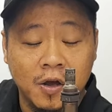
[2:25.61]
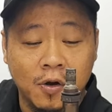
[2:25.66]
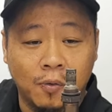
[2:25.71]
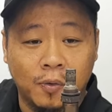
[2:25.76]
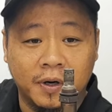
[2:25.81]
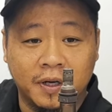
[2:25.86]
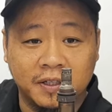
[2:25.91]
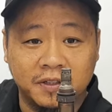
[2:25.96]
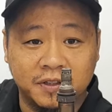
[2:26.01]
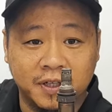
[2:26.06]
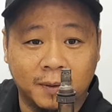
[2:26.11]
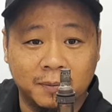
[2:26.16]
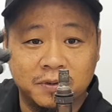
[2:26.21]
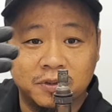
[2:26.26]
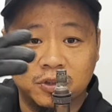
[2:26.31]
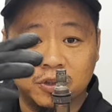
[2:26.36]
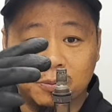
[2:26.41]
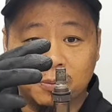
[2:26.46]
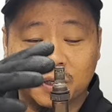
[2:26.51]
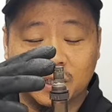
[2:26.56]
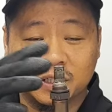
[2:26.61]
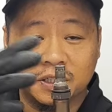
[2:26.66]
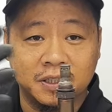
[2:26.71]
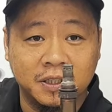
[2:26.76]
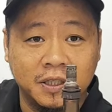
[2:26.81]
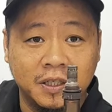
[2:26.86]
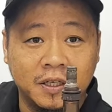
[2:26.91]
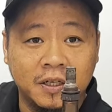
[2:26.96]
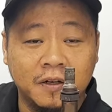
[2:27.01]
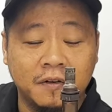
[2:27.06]
when it dumps too much
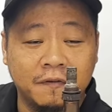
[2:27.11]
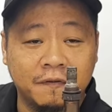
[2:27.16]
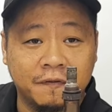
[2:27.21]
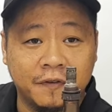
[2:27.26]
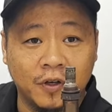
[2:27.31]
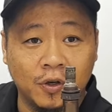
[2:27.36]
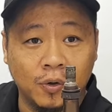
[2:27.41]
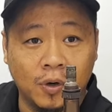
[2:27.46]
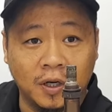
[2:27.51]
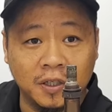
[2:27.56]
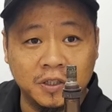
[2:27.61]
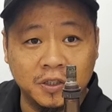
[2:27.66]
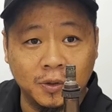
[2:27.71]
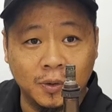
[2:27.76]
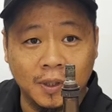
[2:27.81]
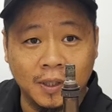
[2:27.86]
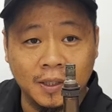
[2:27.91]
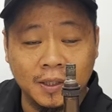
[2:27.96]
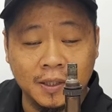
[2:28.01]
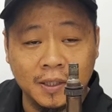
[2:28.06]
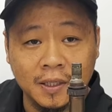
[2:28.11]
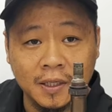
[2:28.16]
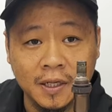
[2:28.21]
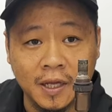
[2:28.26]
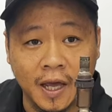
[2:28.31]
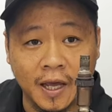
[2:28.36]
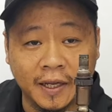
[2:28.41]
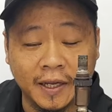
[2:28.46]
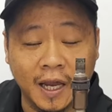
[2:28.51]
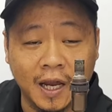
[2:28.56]
fuel onto it,
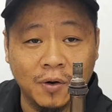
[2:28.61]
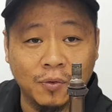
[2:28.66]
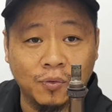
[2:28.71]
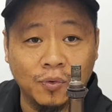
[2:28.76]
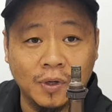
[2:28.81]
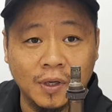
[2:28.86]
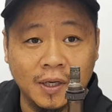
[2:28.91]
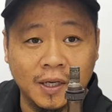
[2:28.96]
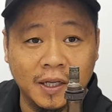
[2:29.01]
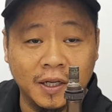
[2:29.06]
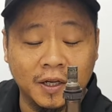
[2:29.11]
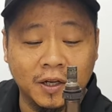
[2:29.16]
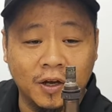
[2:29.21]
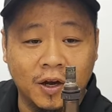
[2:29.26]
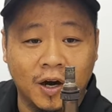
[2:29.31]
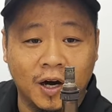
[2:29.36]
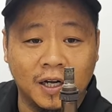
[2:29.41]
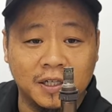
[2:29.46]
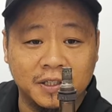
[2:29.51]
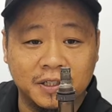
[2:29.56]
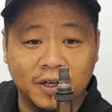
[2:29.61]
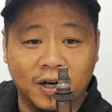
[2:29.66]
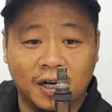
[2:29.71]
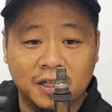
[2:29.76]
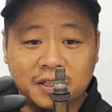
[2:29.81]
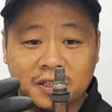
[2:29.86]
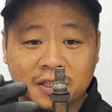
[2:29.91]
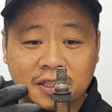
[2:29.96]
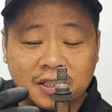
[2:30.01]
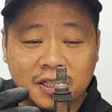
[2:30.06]
it can really cause the
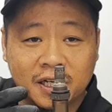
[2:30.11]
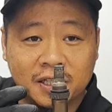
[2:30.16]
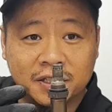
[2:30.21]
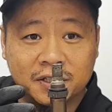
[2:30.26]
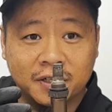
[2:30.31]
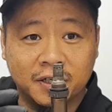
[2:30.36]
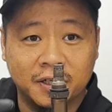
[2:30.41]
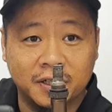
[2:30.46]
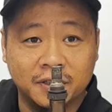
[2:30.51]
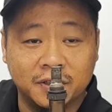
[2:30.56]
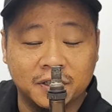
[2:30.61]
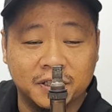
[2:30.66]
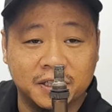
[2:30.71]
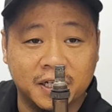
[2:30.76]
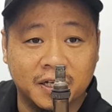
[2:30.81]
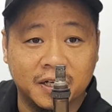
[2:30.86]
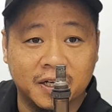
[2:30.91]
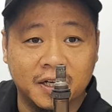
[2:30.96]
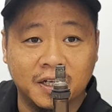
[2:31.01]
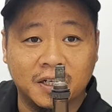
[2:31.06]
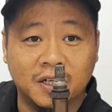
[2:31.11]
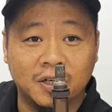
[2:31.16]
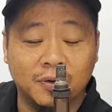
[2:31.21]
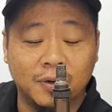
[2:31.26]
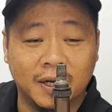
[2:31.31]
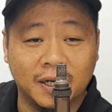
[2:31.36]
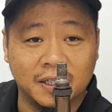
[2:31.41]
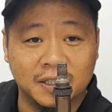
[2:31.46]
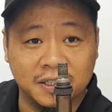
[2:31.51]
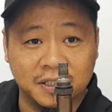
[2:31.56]
oxygen sensor to send
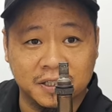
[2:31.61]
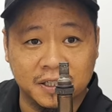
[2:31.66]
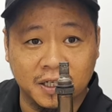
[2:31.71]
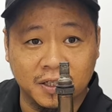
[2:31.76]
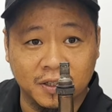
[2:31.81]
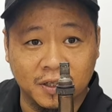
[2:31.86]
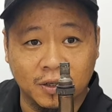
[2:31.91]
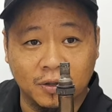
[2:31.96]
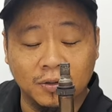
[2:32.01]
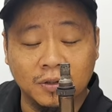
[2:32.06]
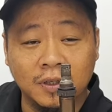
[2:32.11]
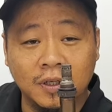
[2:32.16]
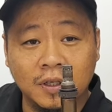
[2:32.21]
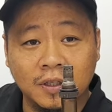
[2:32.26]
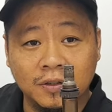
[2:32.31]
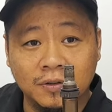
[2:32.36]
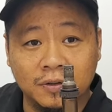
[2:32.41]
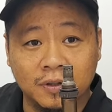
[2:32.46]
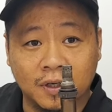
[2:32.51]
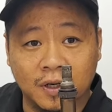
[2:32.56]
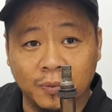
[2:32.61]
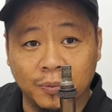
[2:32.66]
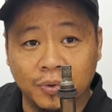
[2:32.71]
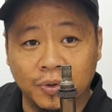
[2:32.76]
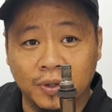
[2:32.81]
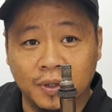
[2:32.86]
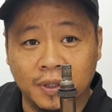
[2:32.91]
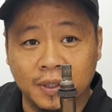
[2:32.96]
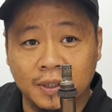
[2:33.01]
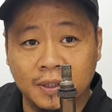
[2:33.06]
incorrect signal to the
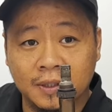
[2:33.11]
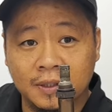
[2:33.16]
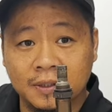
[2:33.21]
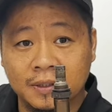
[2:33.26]
computer.